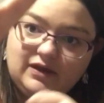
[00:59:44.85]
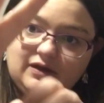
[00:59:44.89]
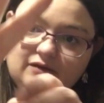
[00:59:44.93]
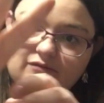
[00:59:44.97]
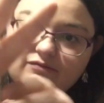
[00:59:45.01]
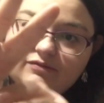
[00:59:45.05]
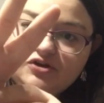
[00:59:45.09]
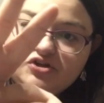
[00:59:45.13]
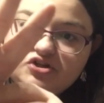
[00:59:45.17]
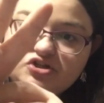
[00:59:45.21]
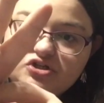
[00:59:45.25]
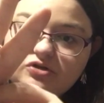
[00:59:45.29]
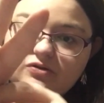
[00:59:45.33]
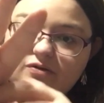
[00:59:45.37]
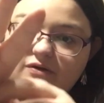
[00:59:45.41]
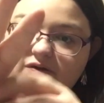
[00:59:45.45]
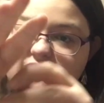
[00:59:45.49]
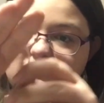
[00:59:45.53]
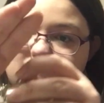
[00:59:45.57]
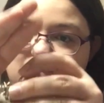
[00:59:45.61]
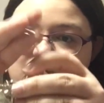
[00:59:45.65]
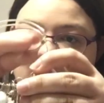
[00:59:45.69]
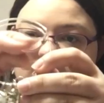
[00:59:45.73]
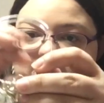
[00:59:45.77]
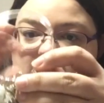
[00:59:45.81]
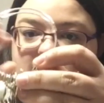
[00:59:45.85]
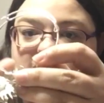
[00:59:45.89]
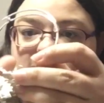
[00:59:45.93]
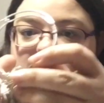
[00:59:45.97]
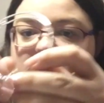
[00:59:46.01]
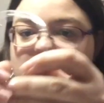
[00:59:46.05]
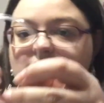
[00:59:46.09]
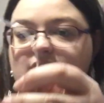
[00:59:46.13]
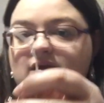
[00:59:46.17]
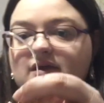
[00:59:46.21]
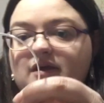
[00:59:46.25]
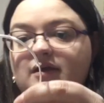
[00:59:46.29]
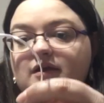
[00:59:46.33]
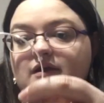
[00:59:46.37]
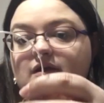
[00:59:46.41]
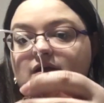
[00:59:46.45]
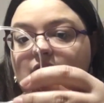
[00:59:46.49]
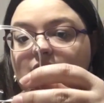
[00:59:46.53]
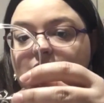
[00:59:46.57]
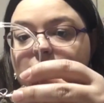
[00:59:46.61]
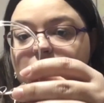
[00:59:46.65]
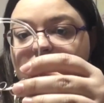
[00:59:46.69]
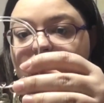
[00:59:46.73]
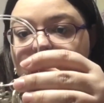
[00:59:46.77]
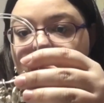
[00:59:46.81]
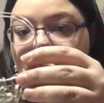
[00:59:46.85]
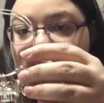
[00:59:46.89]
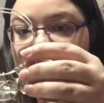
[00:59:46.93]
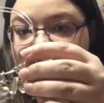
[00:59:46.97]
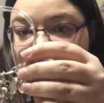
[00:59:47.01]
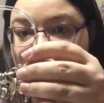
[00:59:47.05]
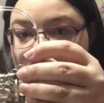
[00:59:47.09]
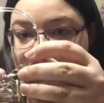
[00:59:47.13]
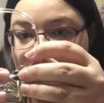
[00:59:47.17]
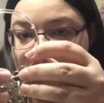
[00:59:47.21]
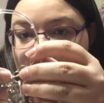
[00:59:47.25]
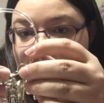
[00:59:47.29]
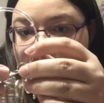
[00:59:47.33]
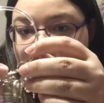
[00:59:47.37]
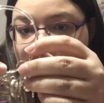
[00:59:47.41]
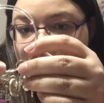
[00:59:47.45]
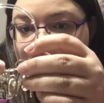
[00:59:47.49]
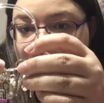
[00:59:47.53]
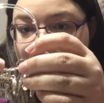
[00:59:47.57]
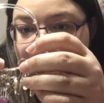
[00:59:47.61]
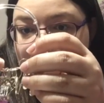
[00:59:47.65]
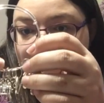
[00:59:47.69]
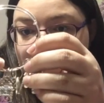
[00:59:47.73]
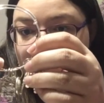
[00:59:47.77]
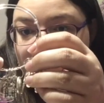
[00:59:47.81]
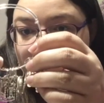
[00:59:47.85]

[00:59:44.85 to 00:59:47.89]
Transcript: original as well as the Emma Watson movie.